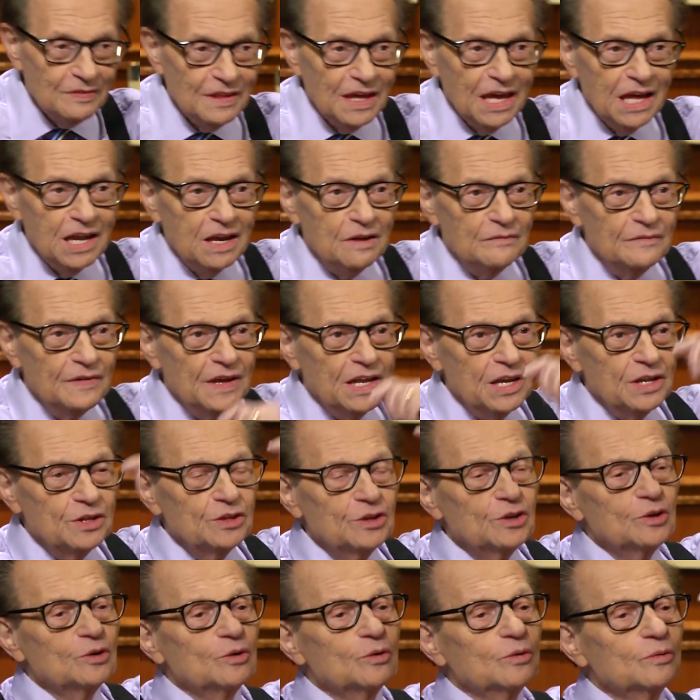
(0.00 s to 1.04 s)
they
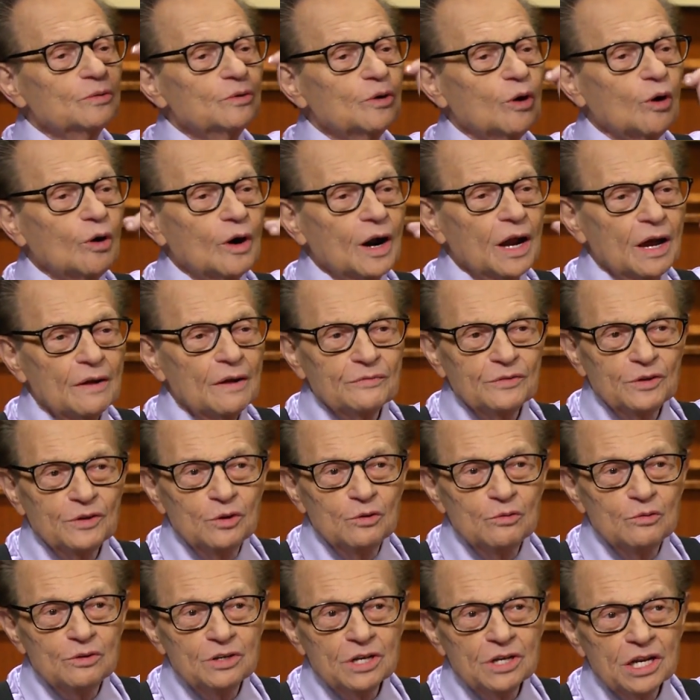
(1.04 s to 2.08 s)
elevated you, or have
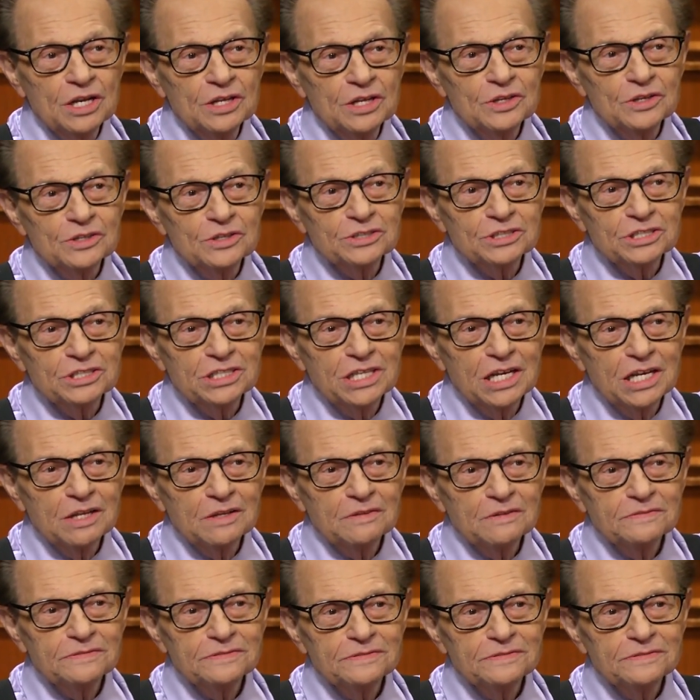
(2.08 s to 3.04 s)
you done it yourself?